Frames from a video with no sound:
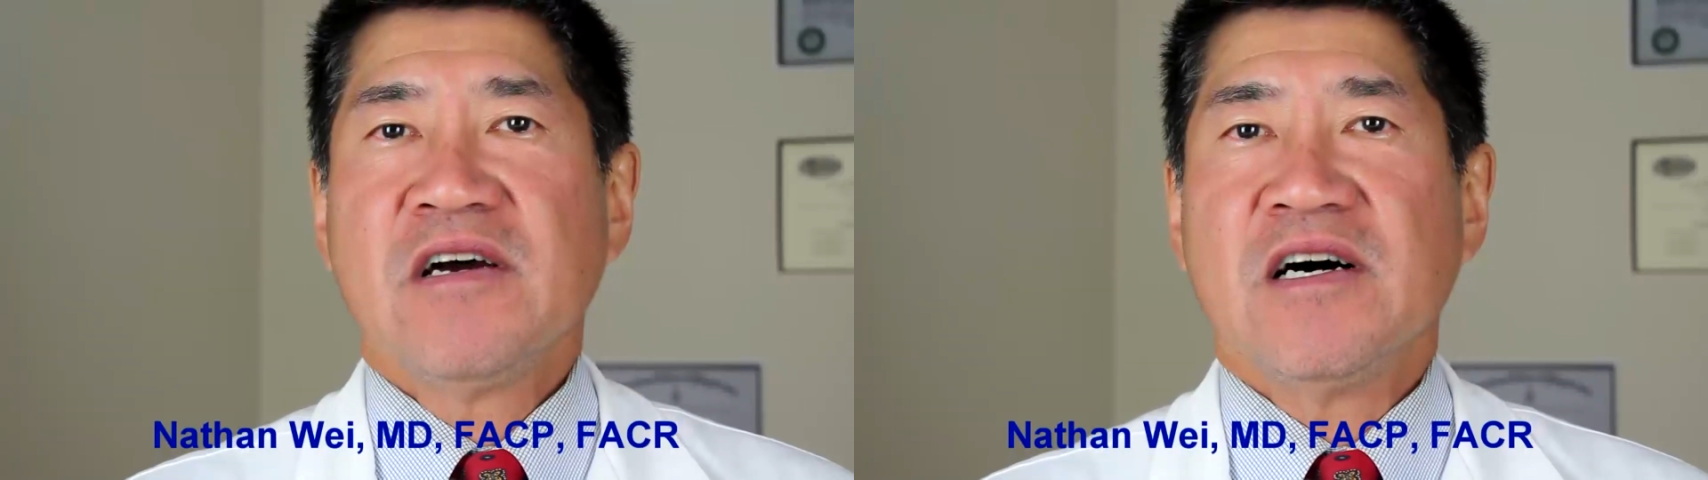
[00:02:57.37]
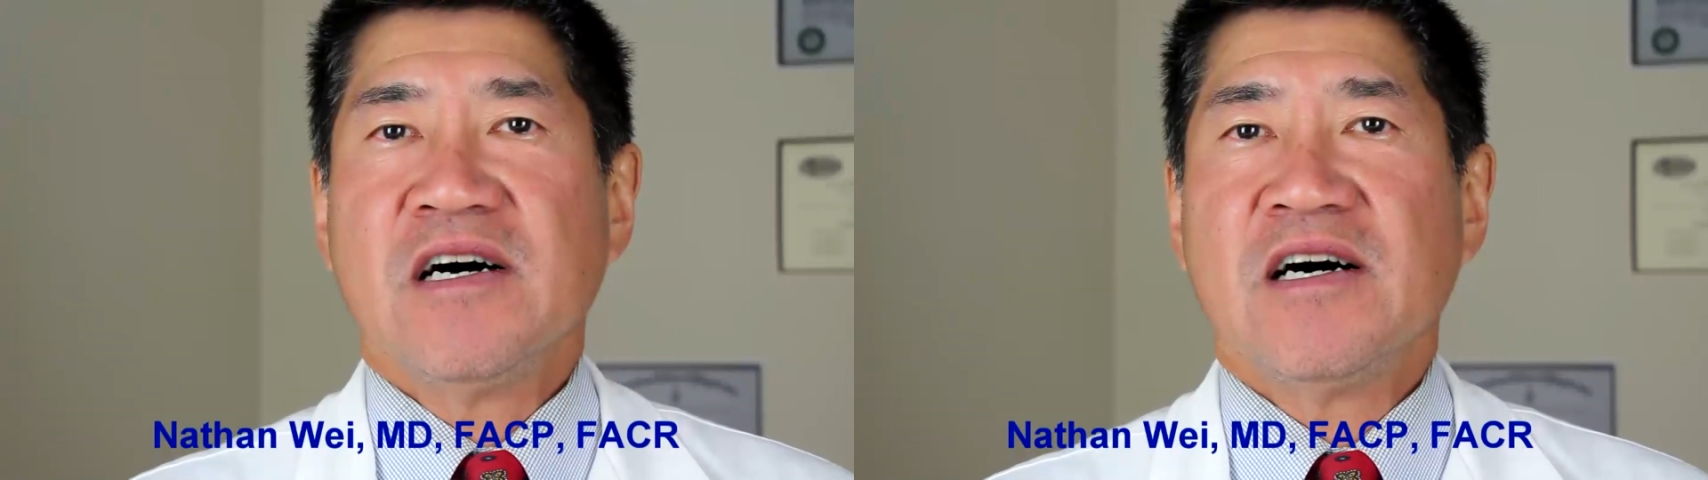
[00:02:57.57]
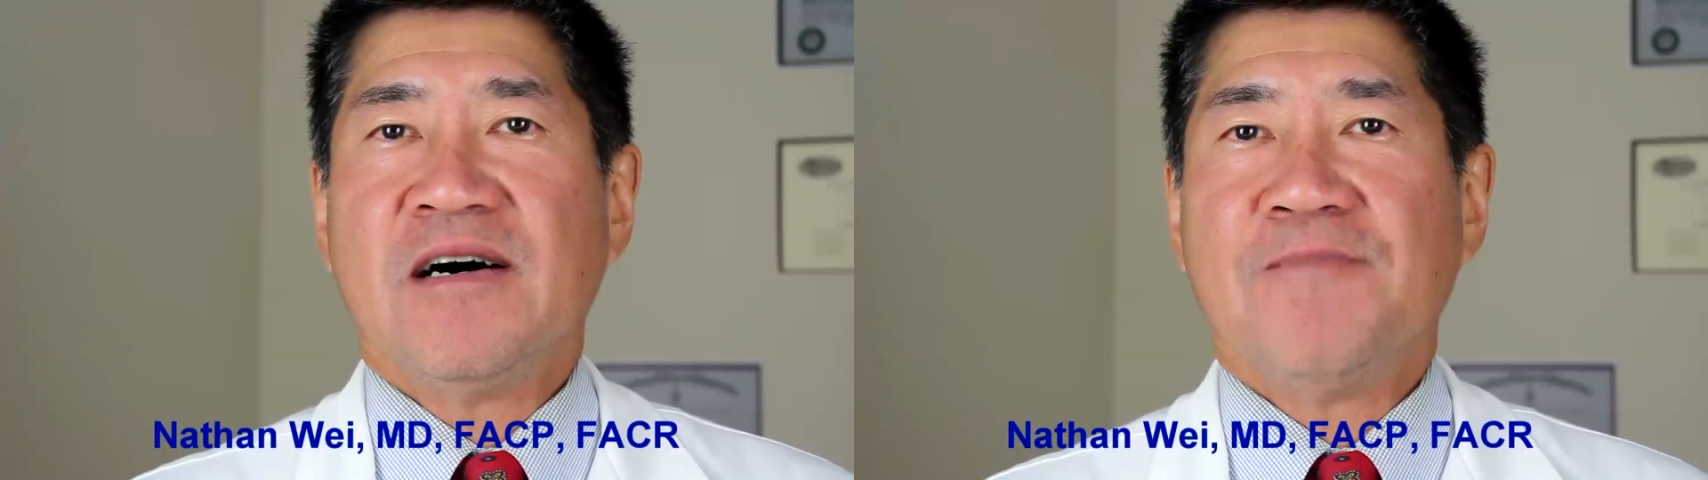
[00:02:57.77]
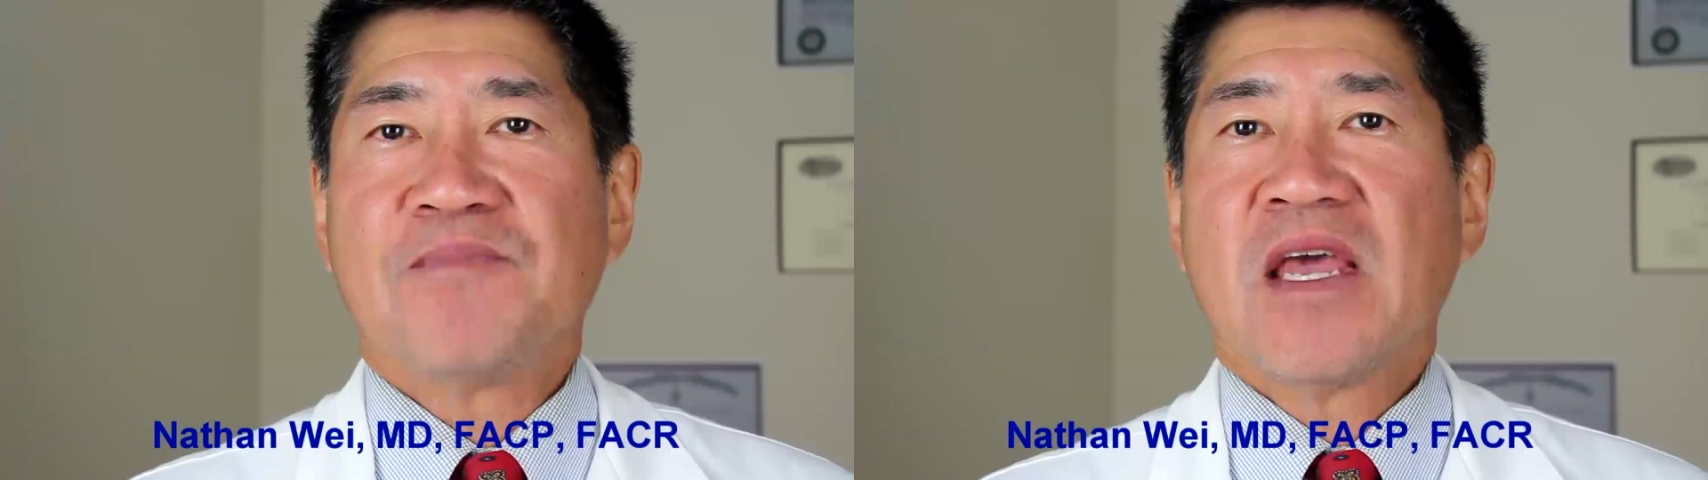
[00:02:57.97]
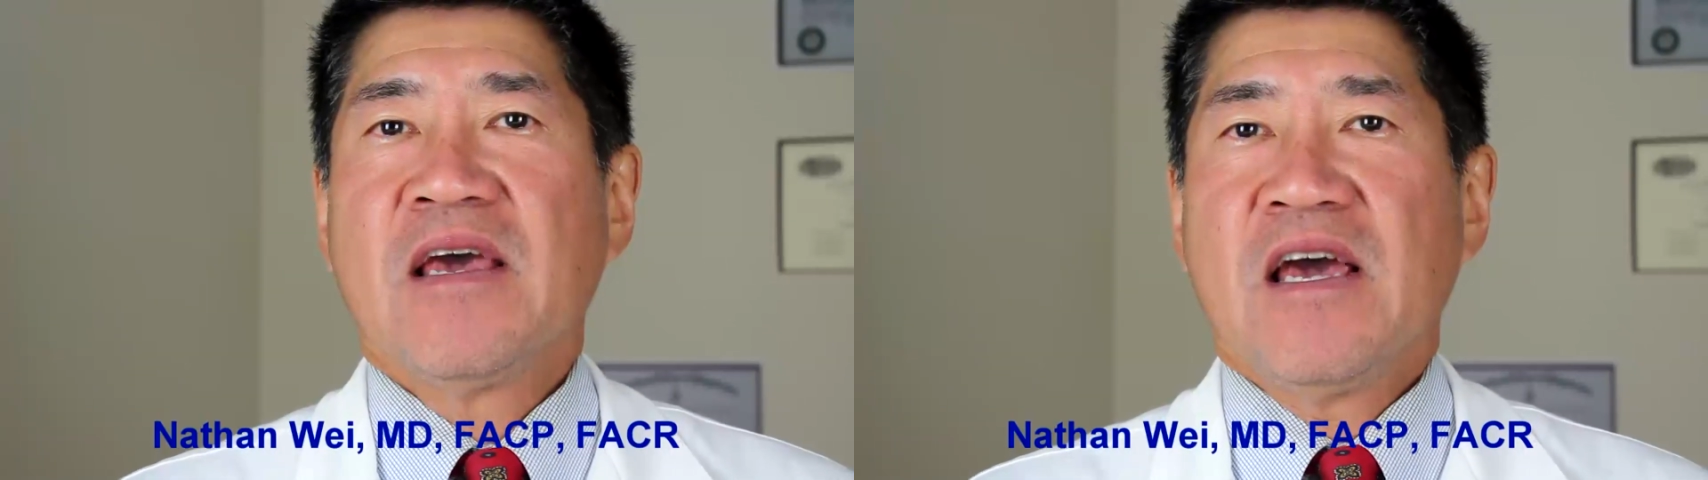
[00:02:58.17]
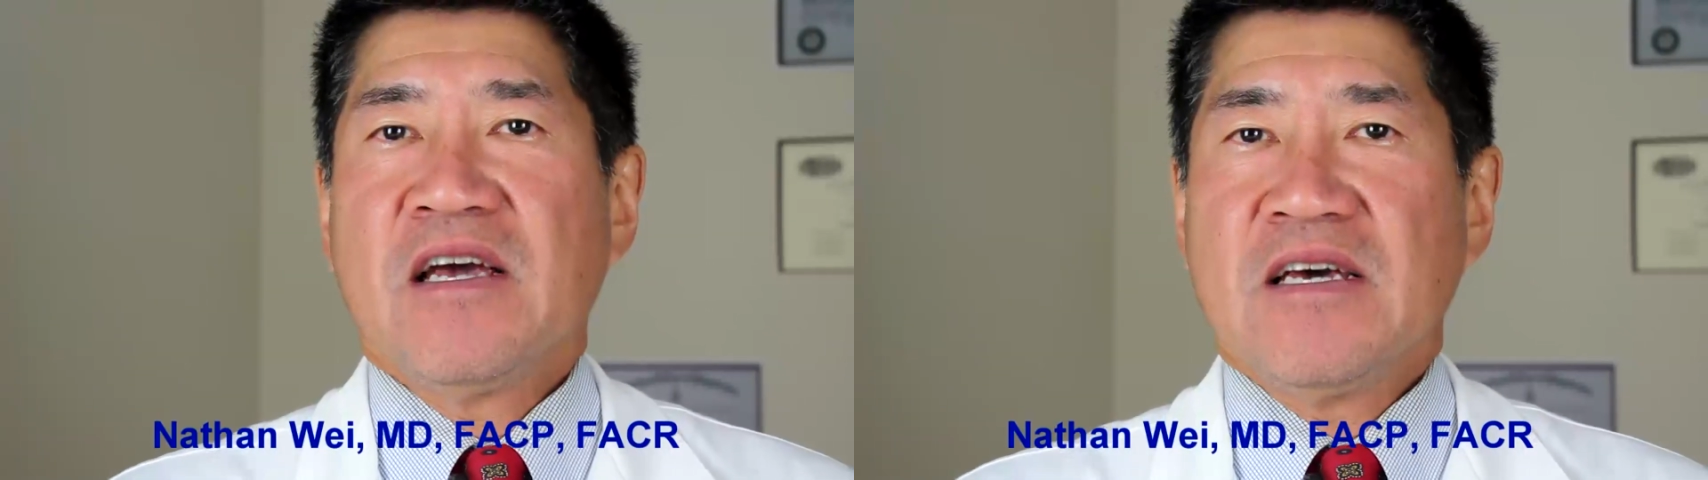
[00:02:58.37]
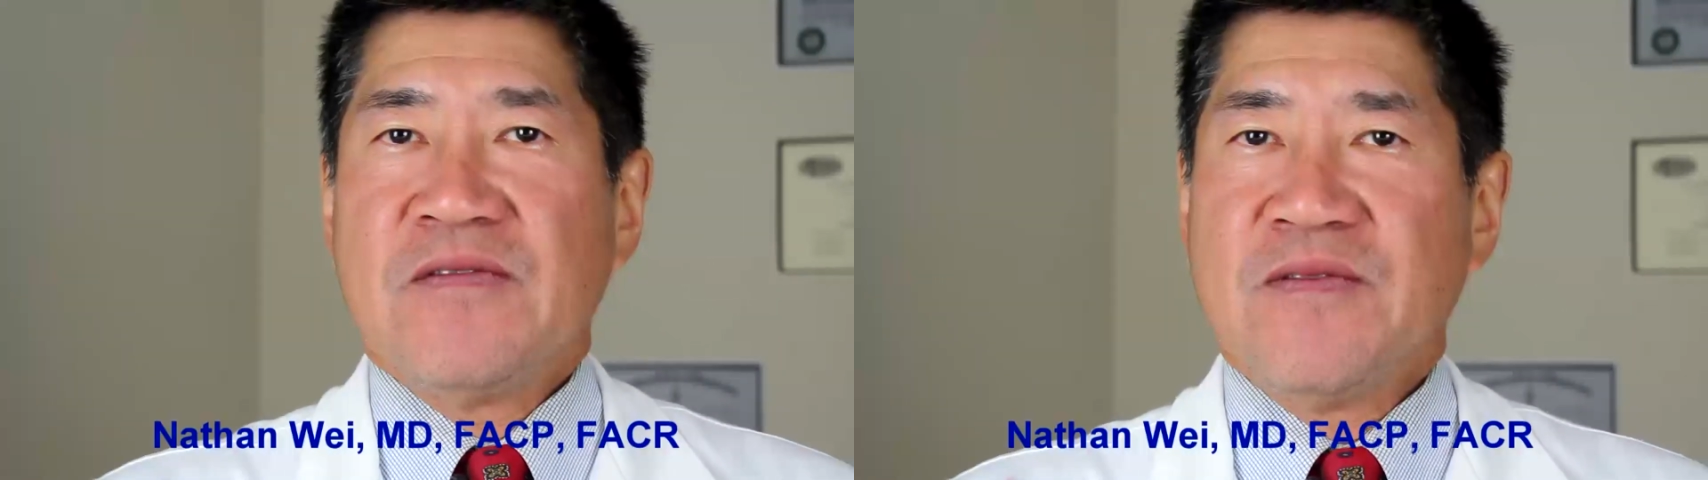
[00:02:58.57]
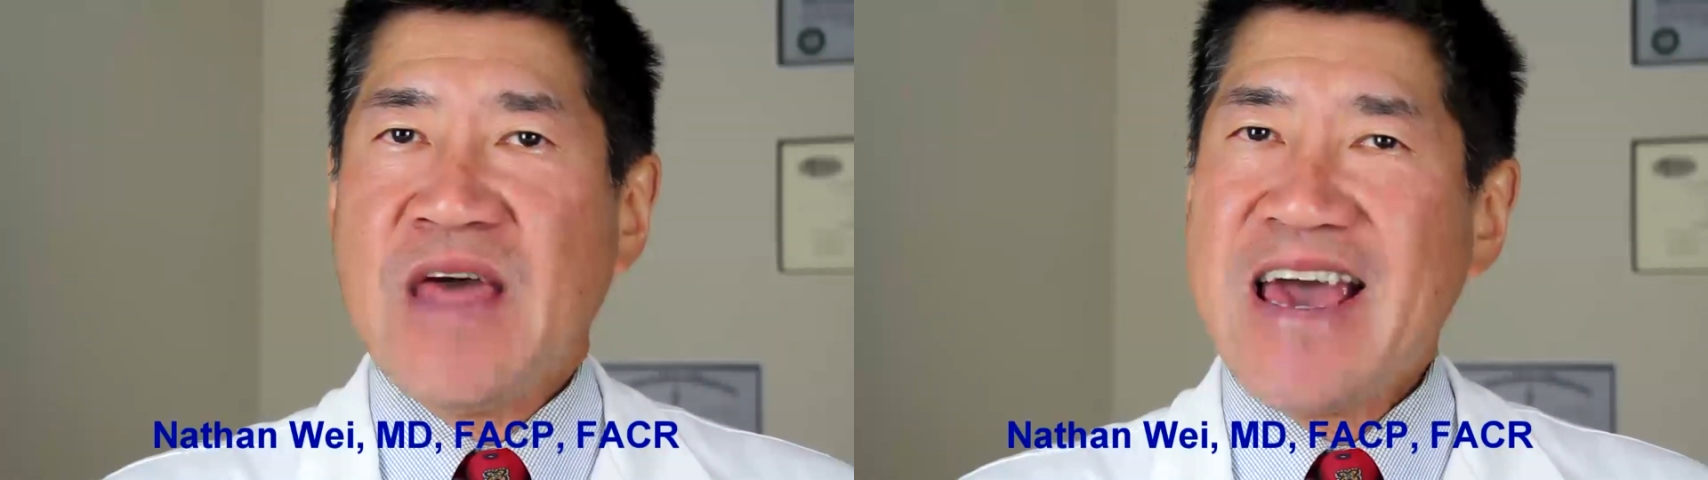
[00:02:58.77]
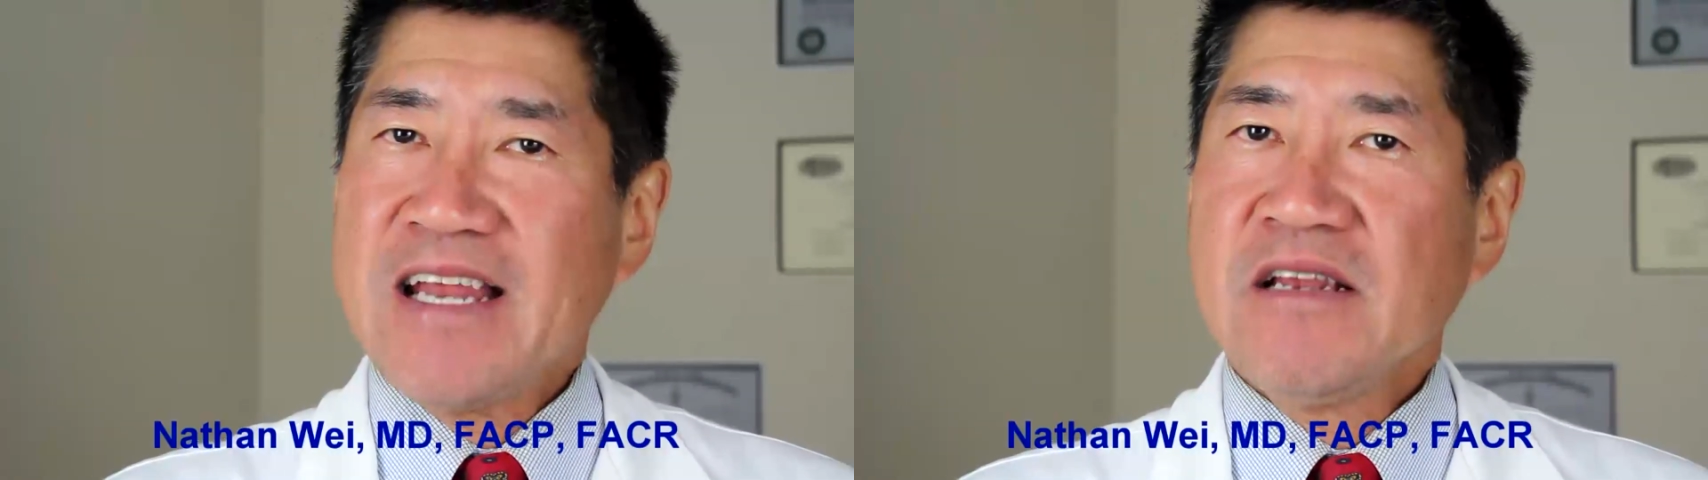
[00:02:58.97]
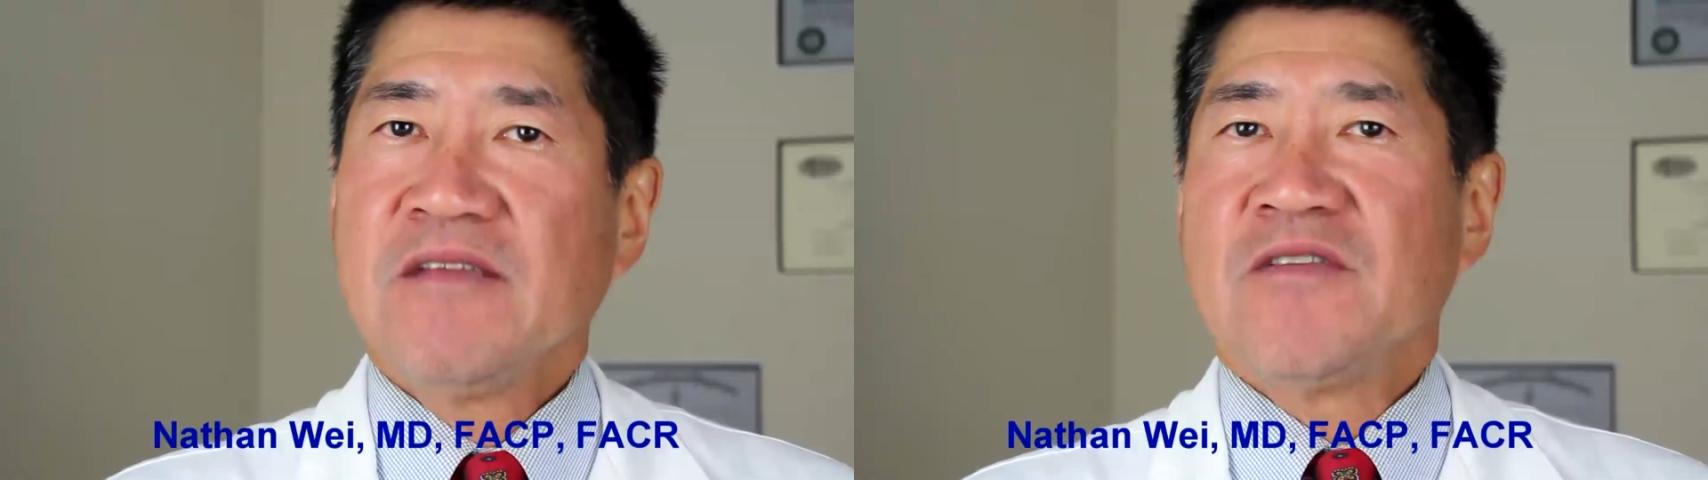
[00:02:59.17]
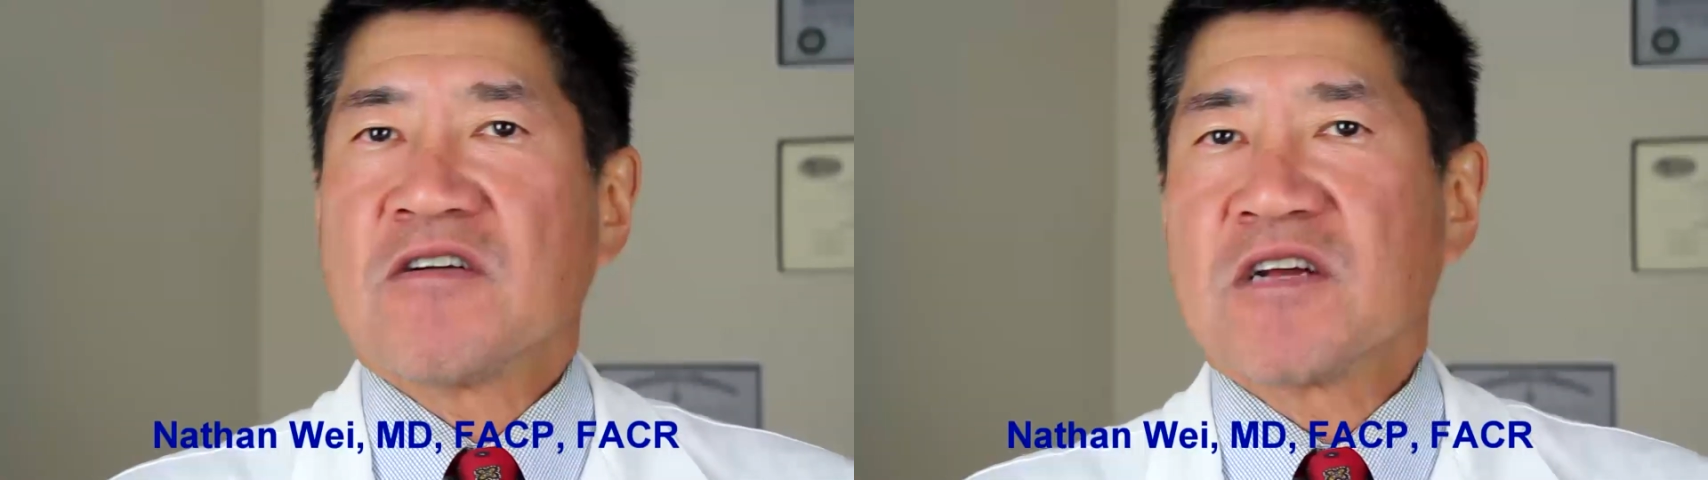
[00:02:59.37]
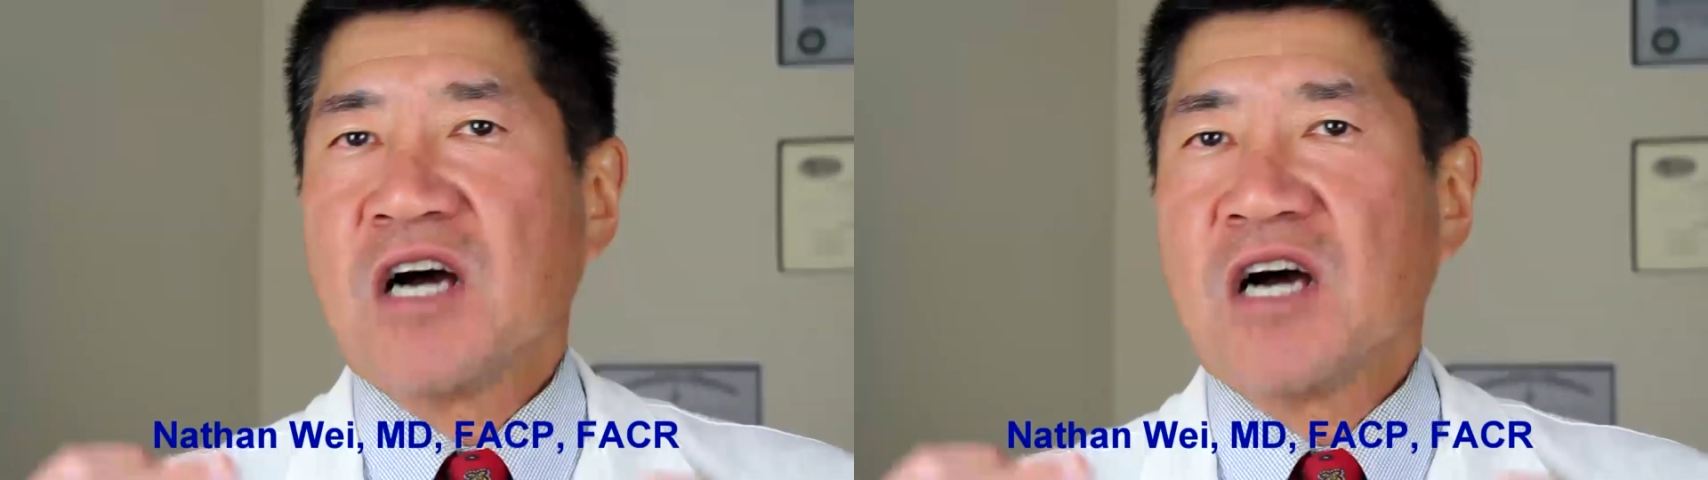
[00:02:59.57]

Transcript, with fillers: Um, then they're